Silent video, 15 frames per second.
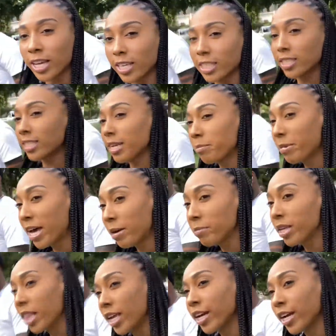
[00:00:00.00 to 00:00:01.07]
Say bye,
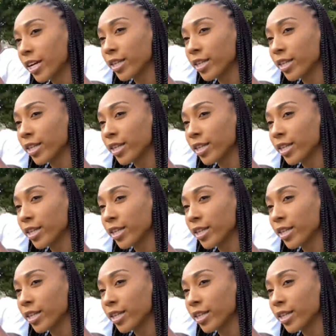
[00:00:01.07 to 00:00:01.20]
Miller.